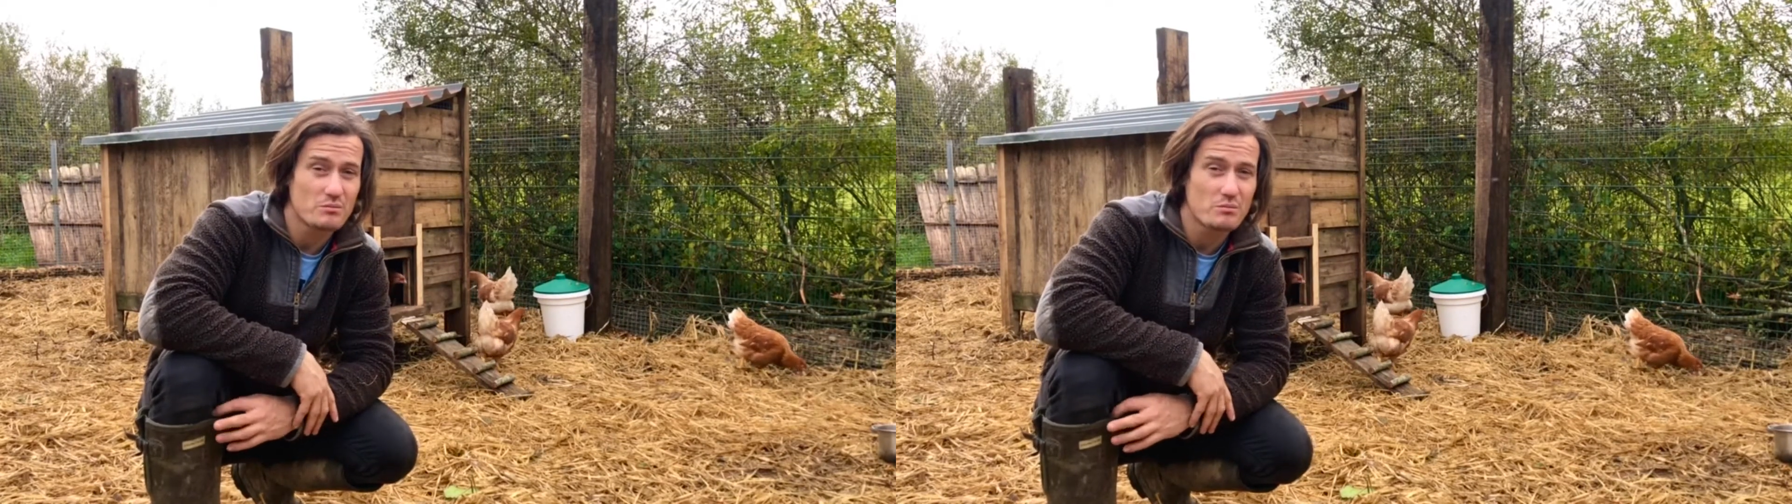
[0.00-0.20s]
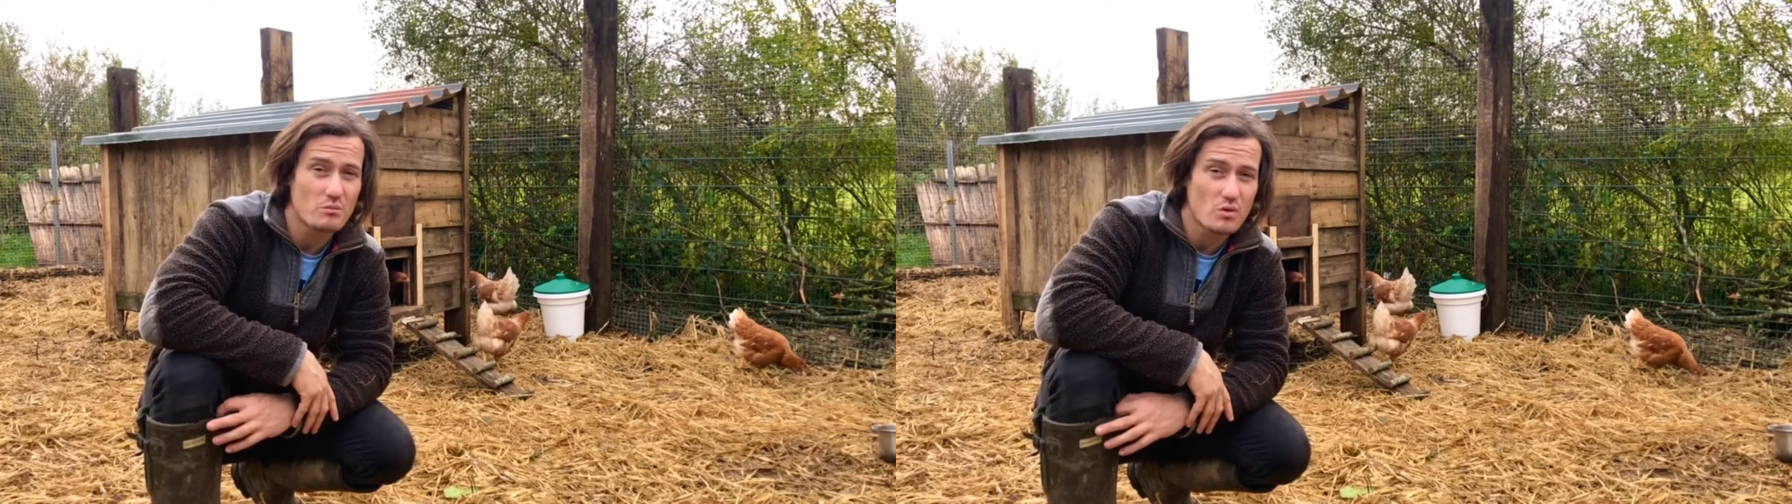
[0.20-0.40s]

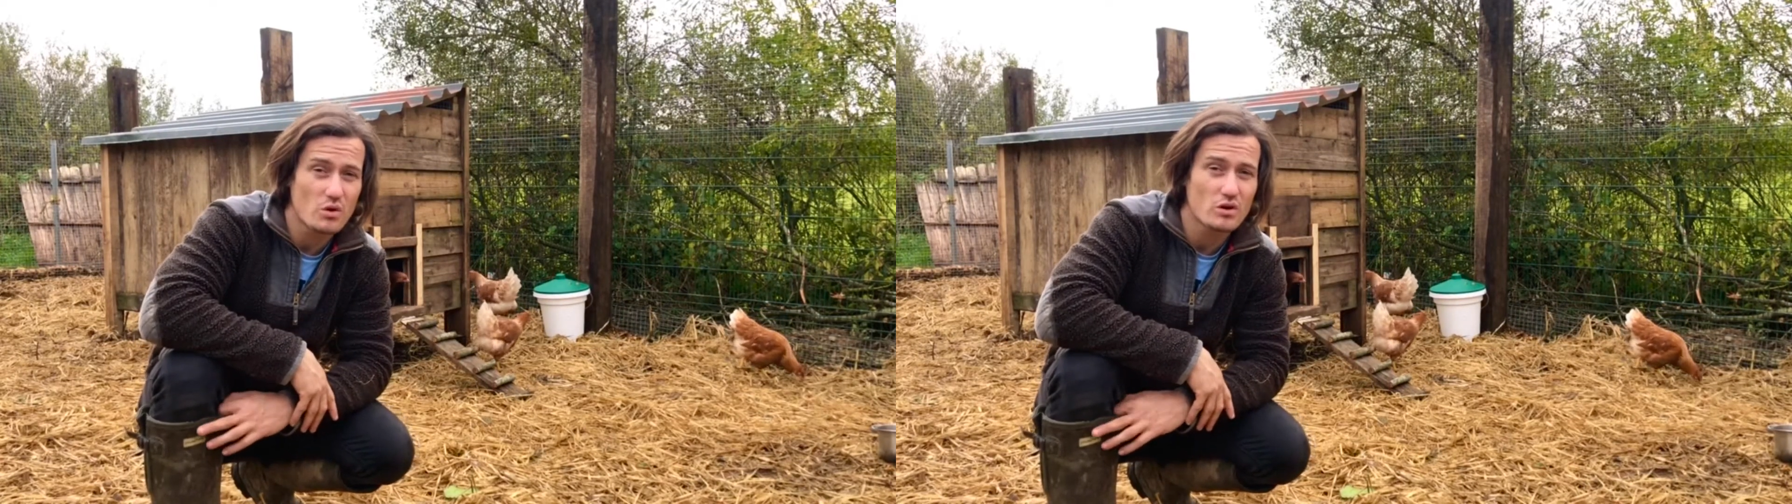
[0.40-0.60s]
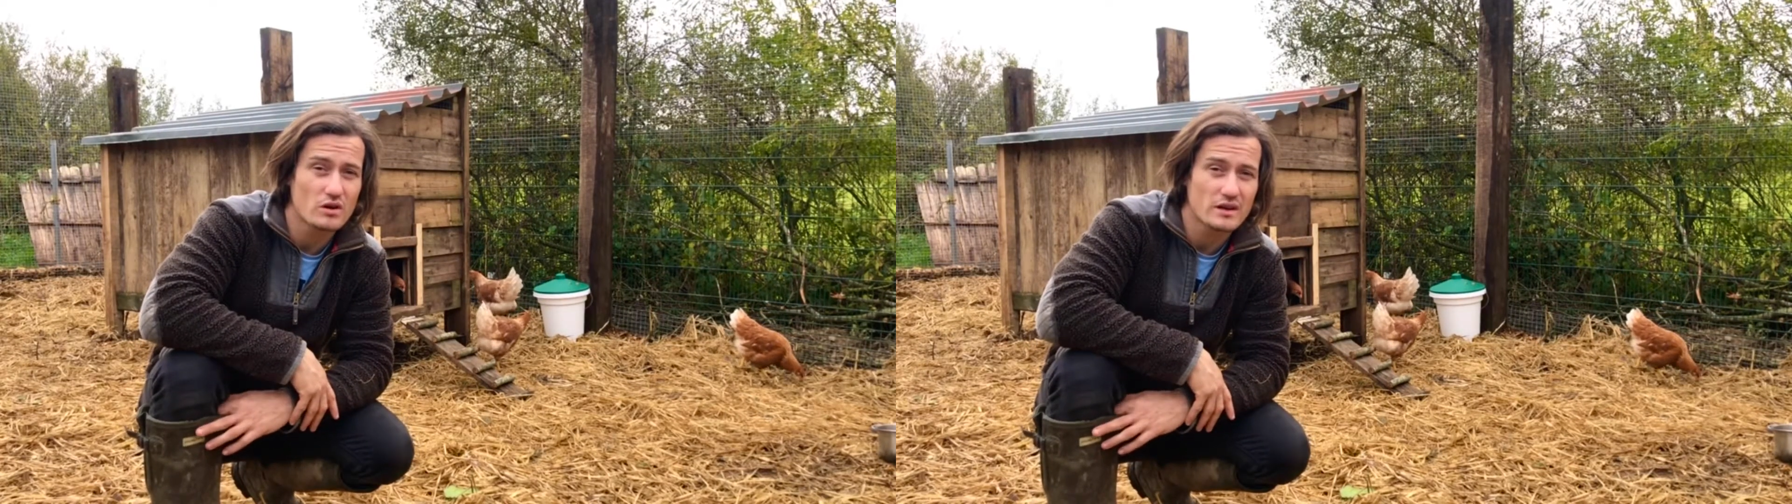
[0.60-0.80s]
more
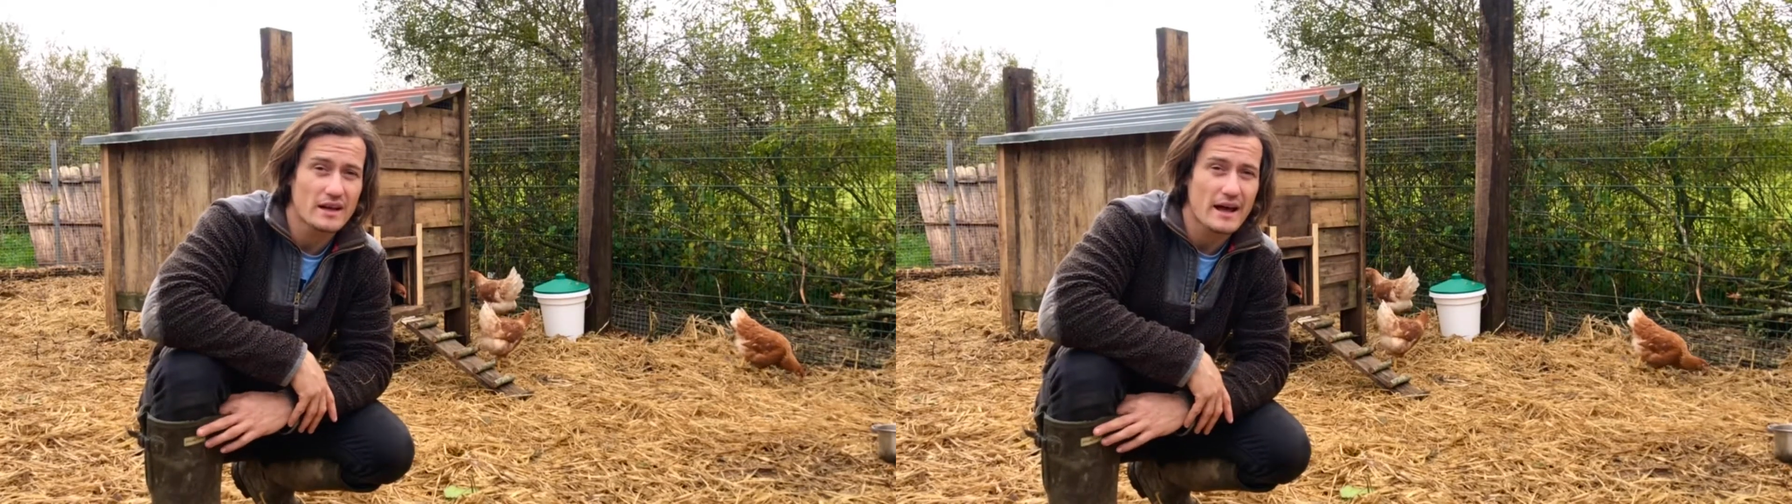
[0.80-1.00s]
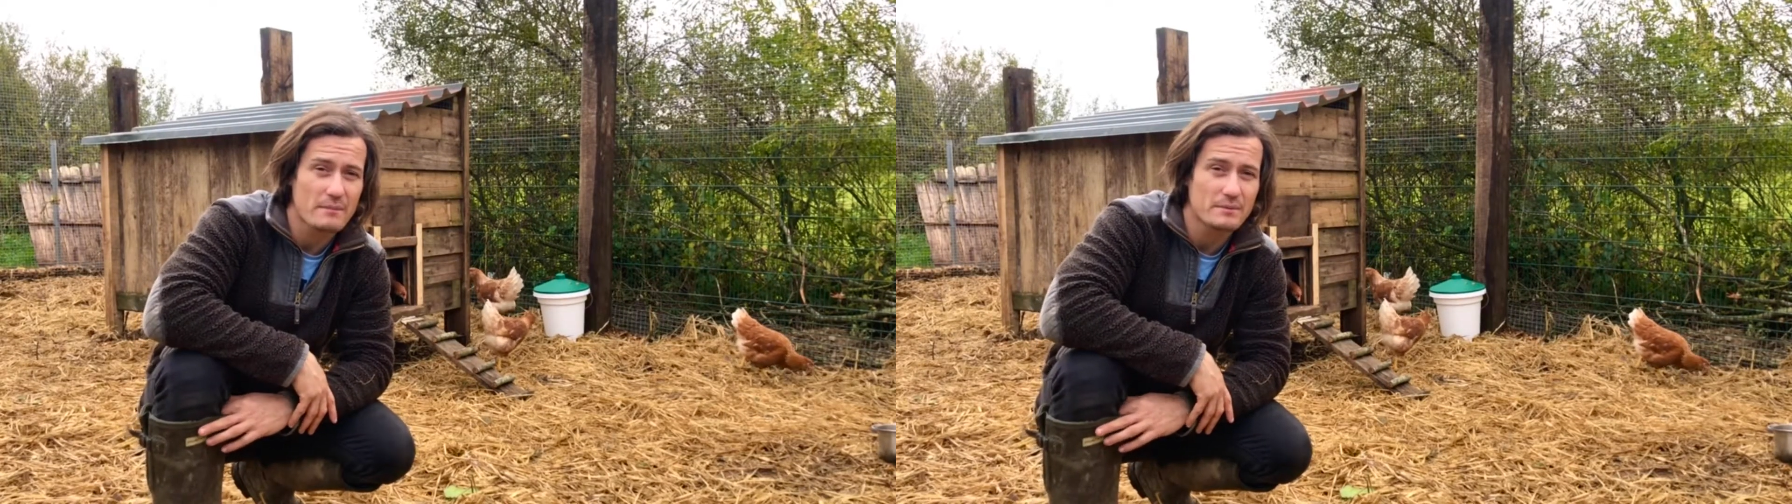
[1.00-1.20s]
than
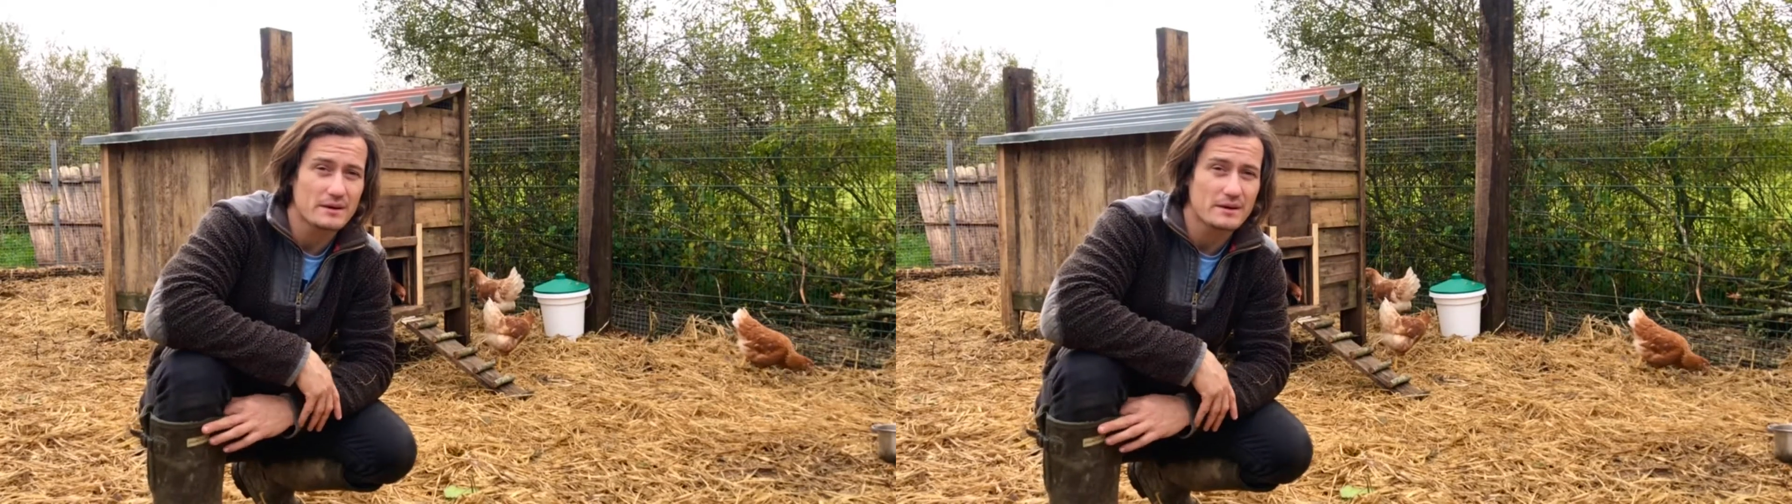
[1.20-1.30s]
happy